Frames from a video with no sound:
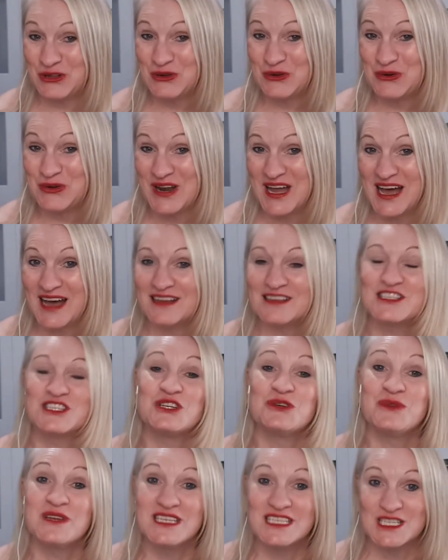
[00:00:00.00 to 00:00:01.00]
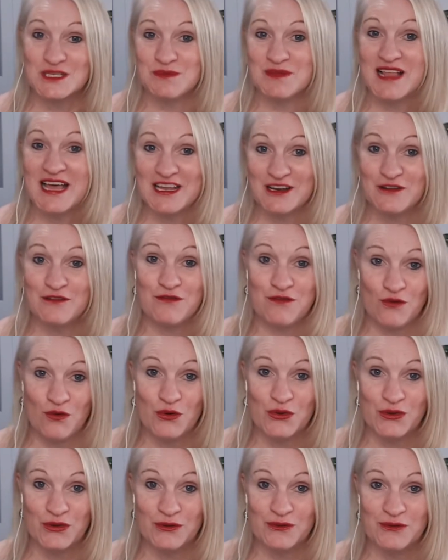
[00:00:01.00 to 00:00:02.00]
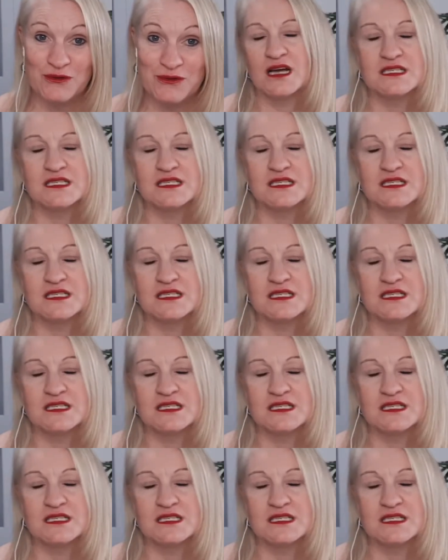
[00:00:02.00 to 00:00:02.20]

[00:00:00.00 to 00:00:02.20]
corner to explain it for you.